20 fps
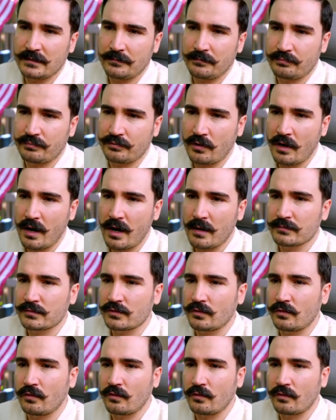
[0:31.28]
prompt
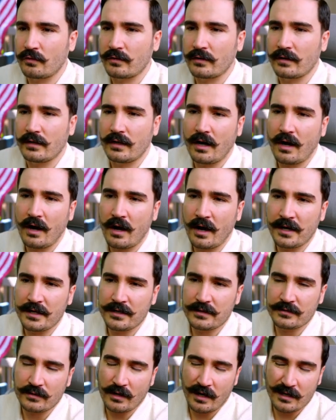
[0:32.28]
or a
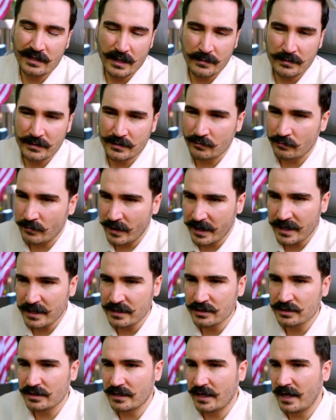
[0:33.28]
high dynamic
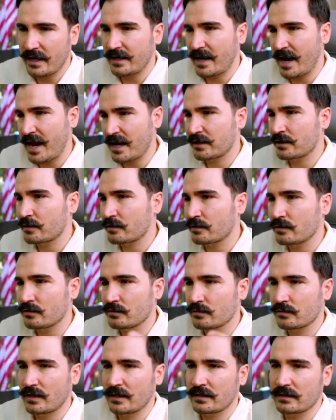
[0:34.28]
range and anchor.
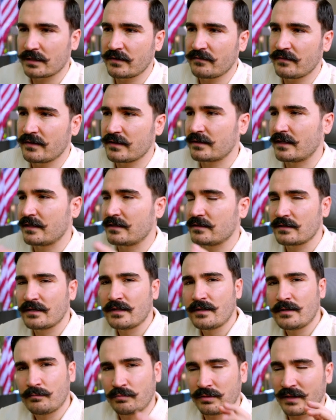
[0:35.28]
You can give it and
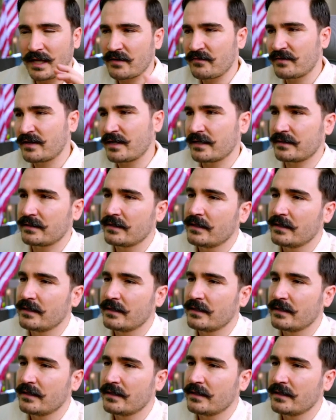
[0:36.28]
play with it.